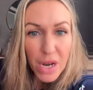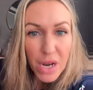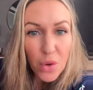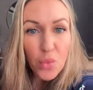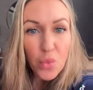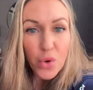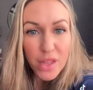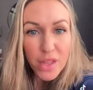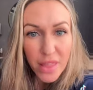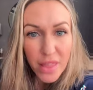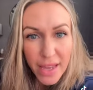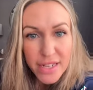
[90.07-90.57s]
But I
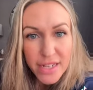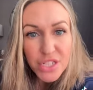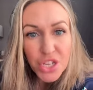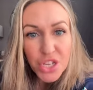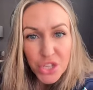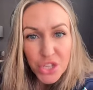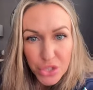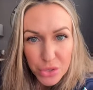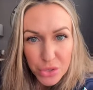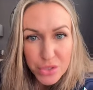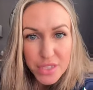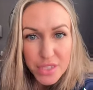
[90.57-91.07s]
would like to
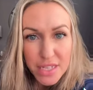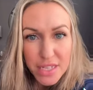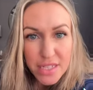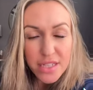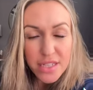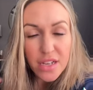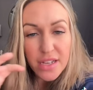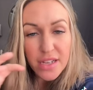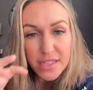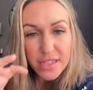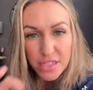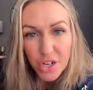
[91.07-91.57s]
use
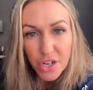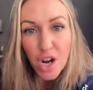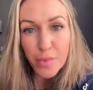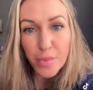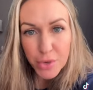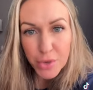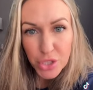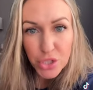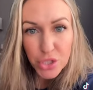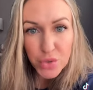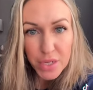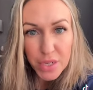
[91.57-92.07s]
this as an
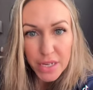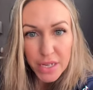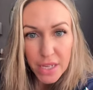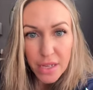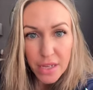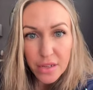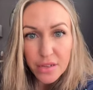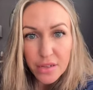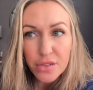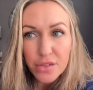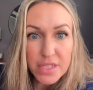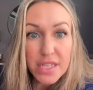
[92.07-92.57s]

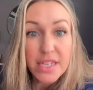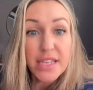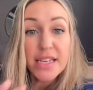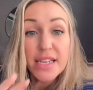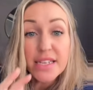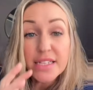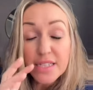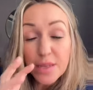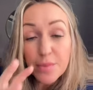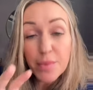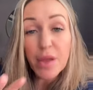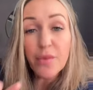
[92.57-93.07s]
opportunity to
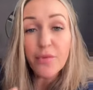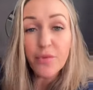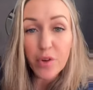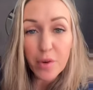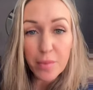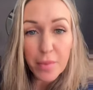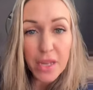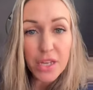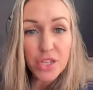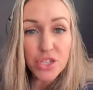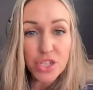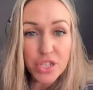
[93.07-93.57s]
get some
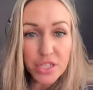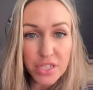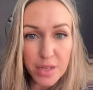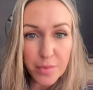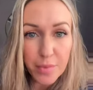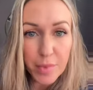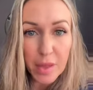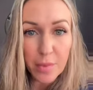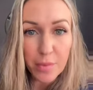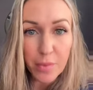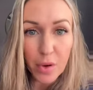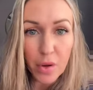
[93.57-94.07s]
information to
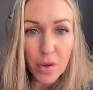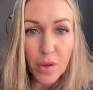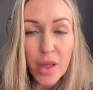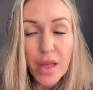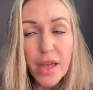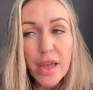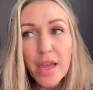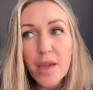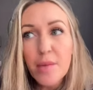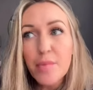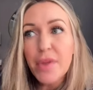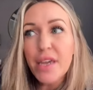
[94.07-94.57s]
people,
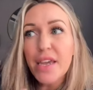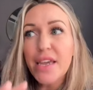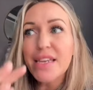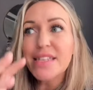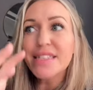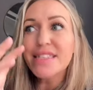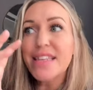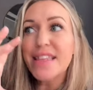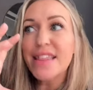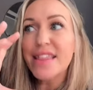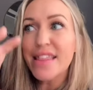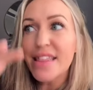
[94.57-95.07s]

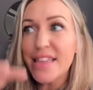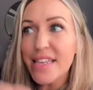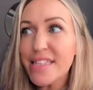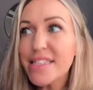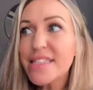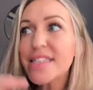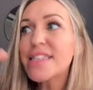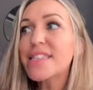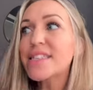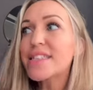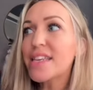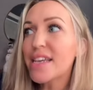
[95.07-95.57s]
because
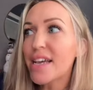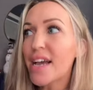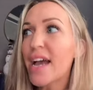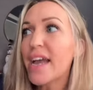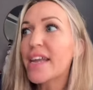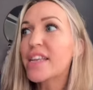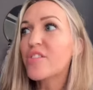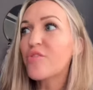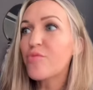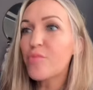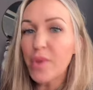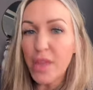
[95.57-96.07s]
this is the
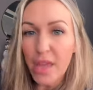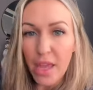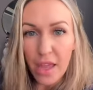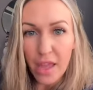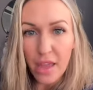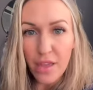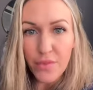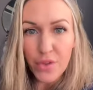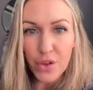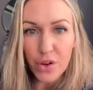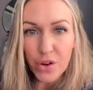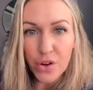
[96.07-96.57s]
kind of
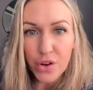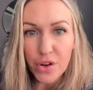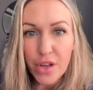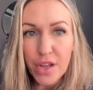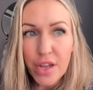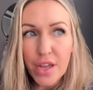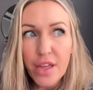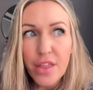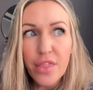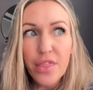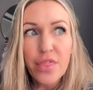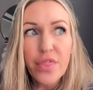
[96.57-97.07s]
behavior
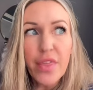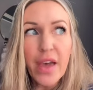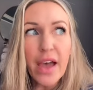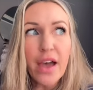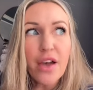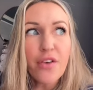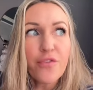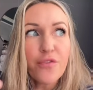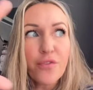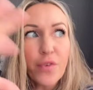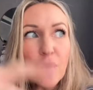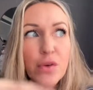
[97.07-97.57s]

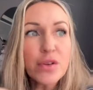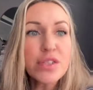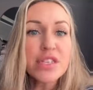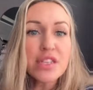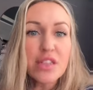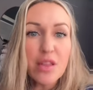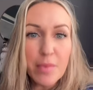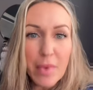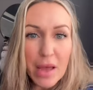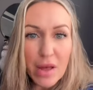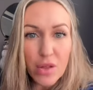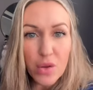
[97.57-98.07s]
that folks
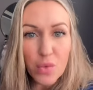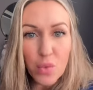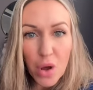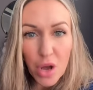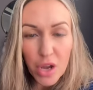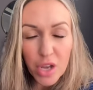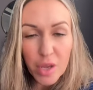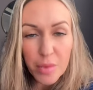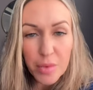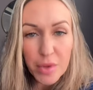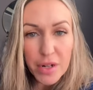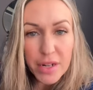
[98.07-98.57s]
in the
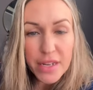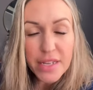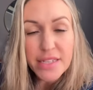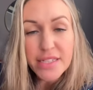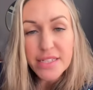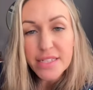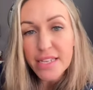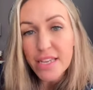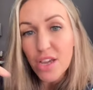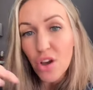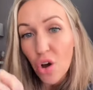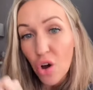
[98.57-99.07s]
Malinois community
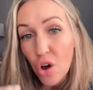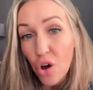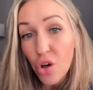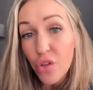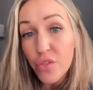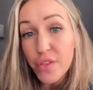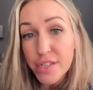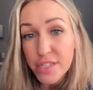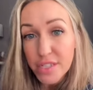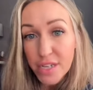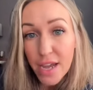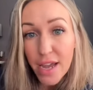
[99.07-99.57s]
see
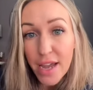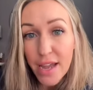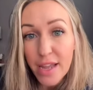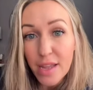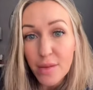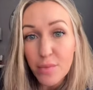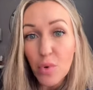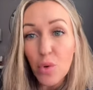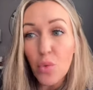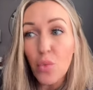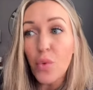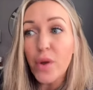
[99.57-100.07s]
all the
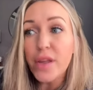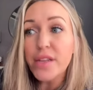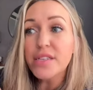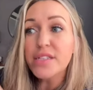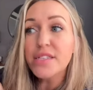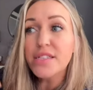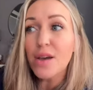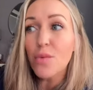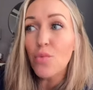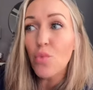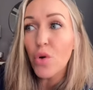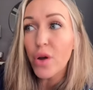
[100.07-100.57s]
time when
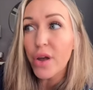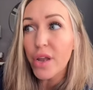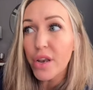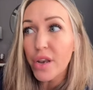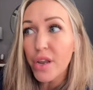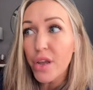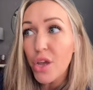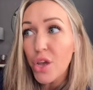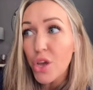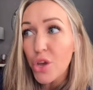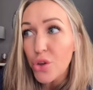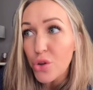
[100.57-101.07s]

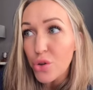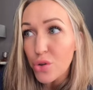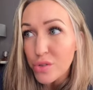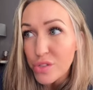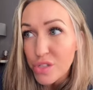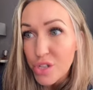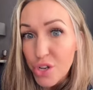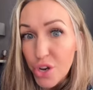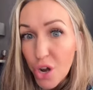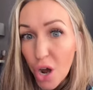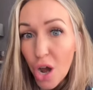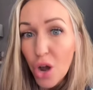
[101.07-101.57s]
someone
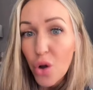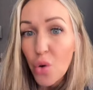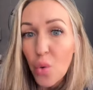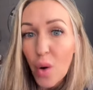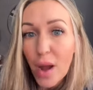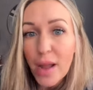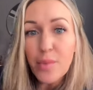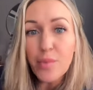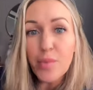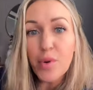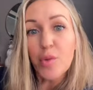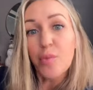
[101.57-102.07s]
who's not
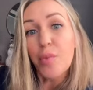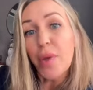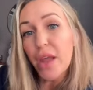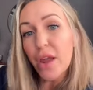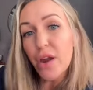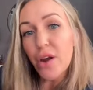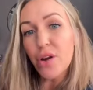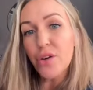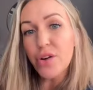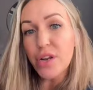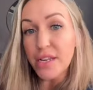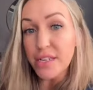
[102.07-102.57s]
quite
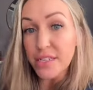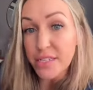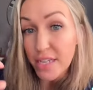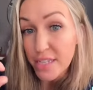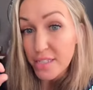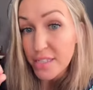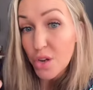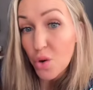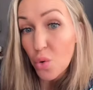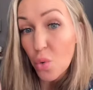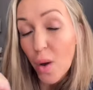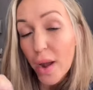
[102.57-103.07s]
prepared and
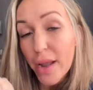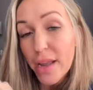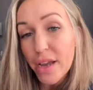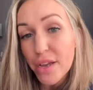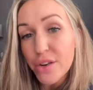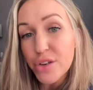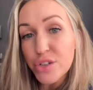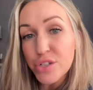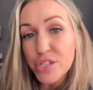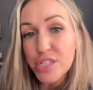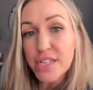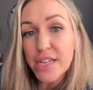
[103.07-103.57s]
doesn't quite
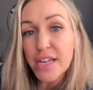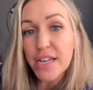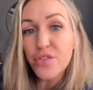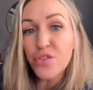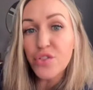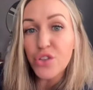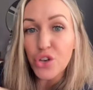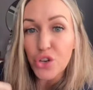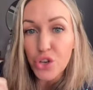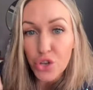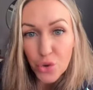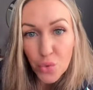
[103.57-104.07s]

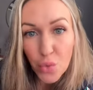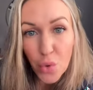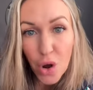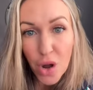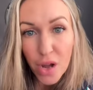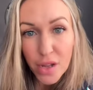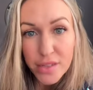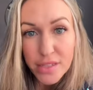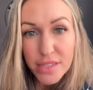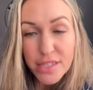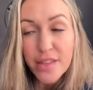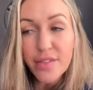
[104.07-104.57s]
understand the
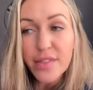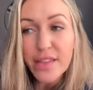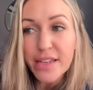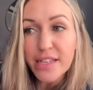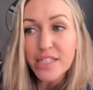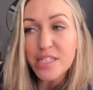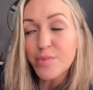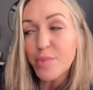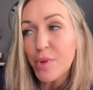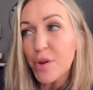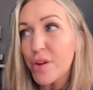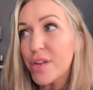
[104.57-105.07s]
nuance and the
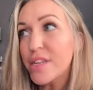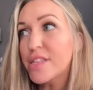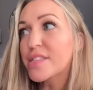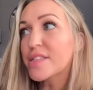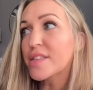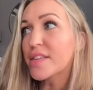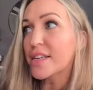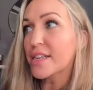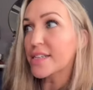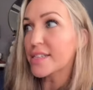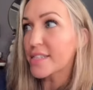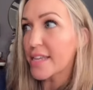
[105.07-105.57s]
experience
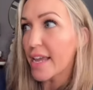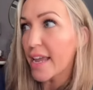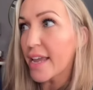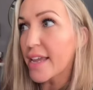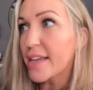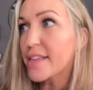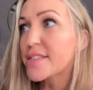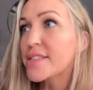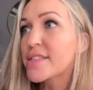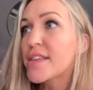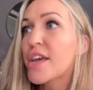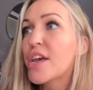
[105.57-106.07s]
that it
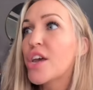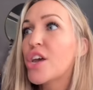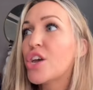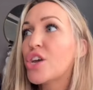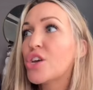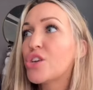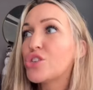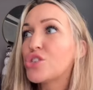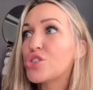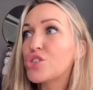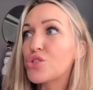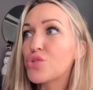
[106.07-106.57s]
takes
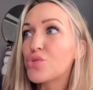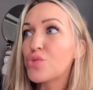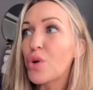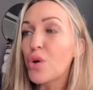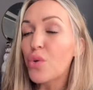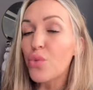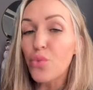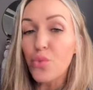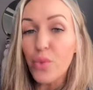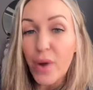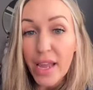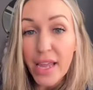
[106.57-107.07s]
to
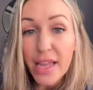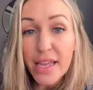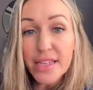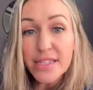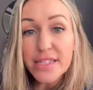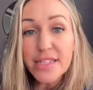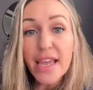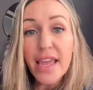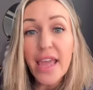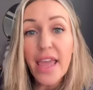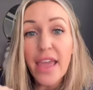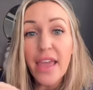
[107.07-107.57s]

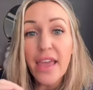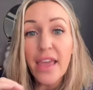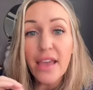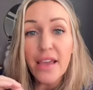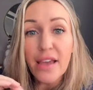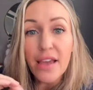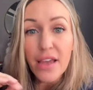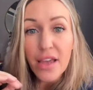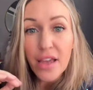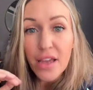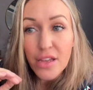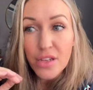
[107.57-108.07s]
raise
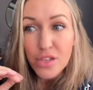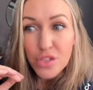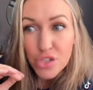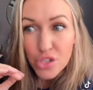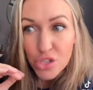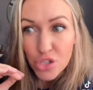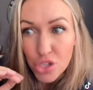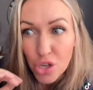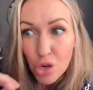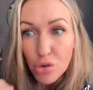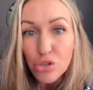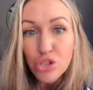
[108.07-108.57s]
a
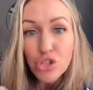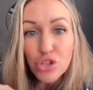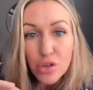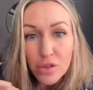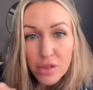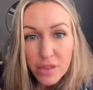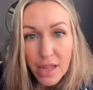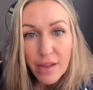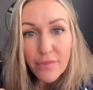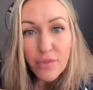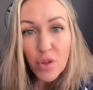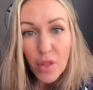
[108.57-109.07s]

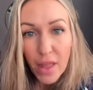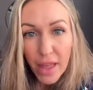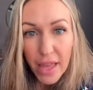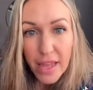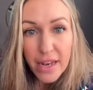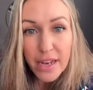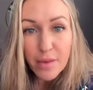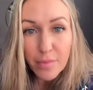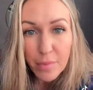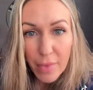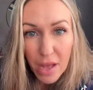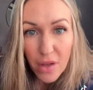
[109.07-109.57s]
social
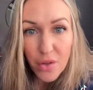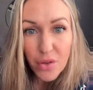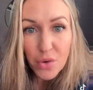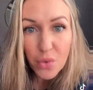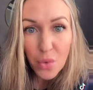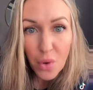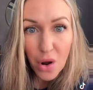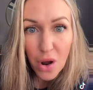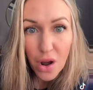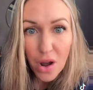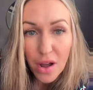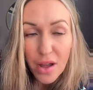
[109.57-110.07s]
level-headed
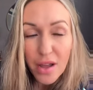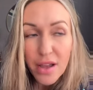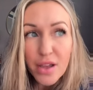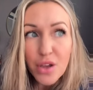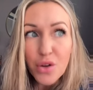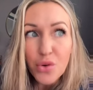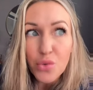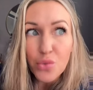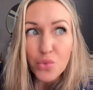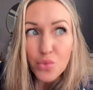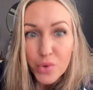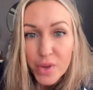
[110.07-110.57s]
Malinois
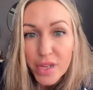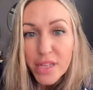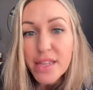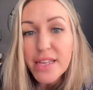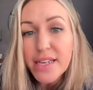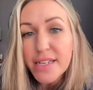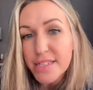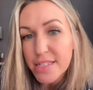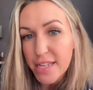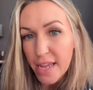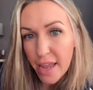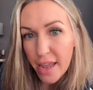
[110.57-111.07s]

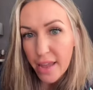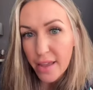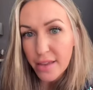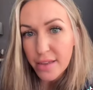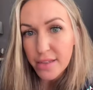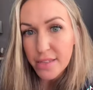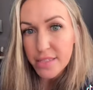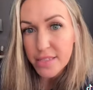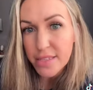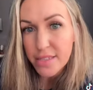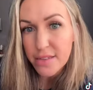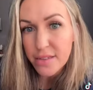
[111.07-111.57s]
really
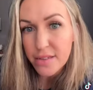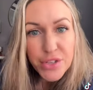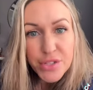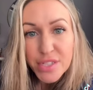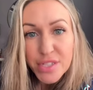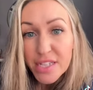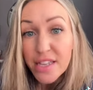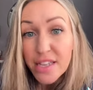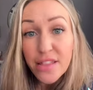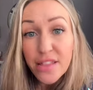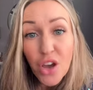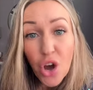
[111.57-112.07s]
takes. You
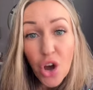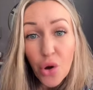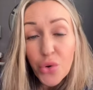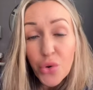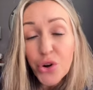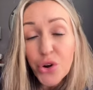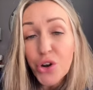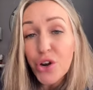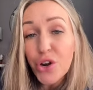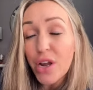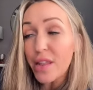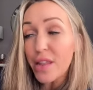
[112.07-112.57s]
see the
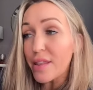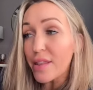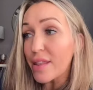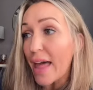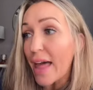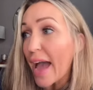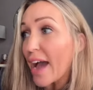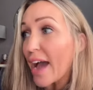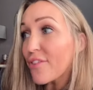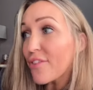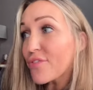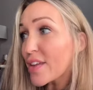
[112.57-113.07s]
owner
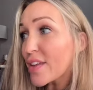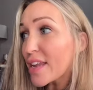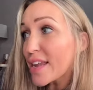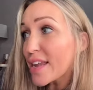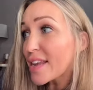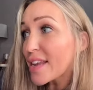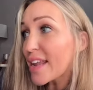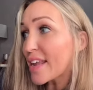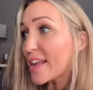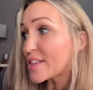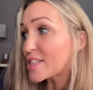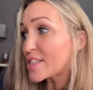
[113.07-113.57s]

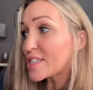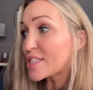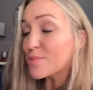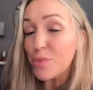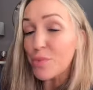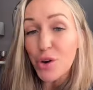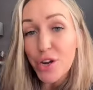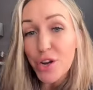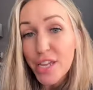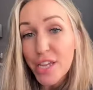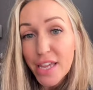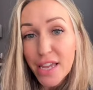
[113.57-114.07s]
laughing and
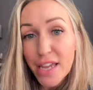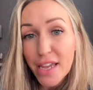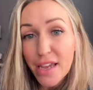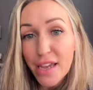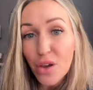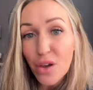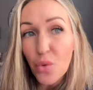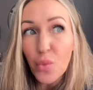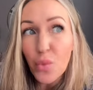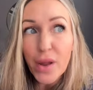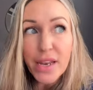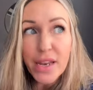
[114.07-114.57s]

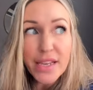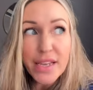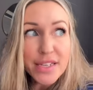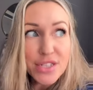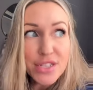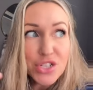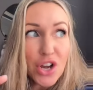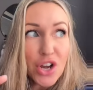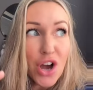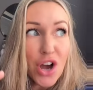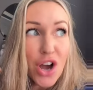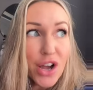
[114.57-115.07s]
smirking when
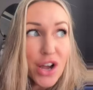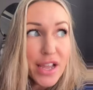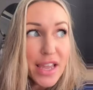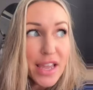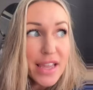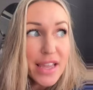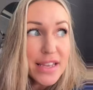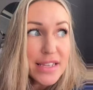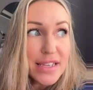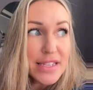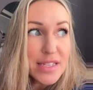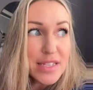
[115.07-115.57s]
his dog
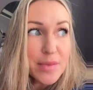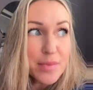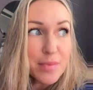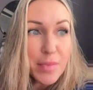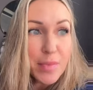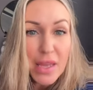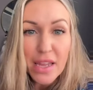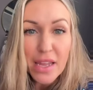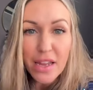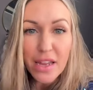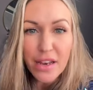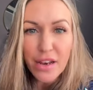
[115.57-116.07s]
is
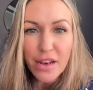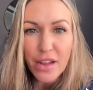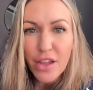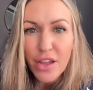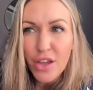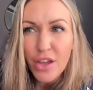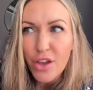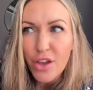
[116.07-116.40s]
being